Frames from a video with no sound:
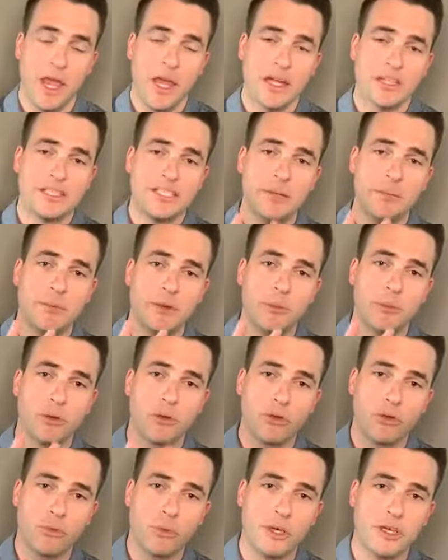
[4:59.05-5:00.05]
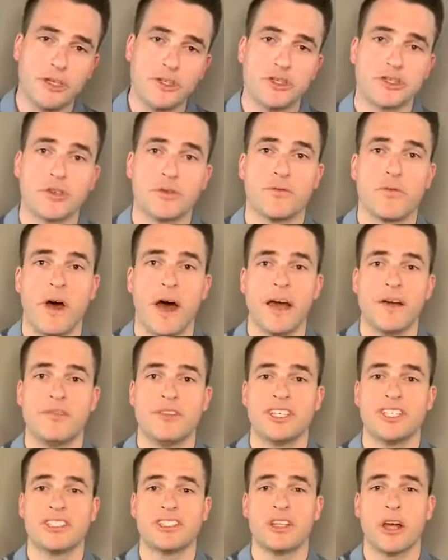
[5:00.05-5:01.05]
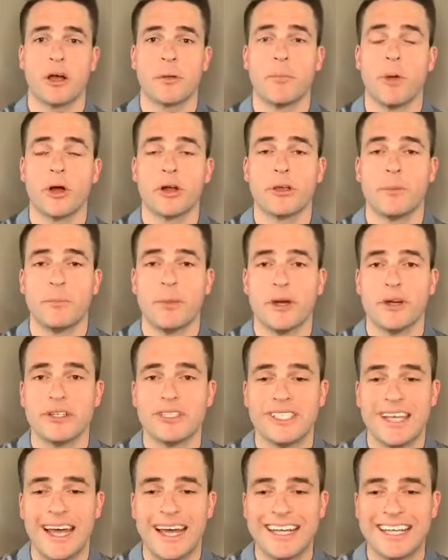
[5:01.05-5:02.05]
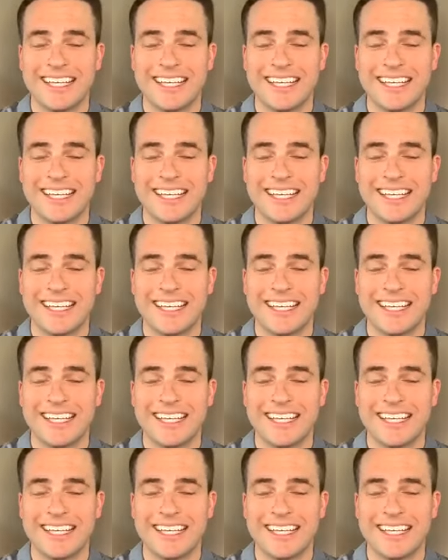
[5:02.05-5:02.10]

Tip number 3 to survive this stock market bear attack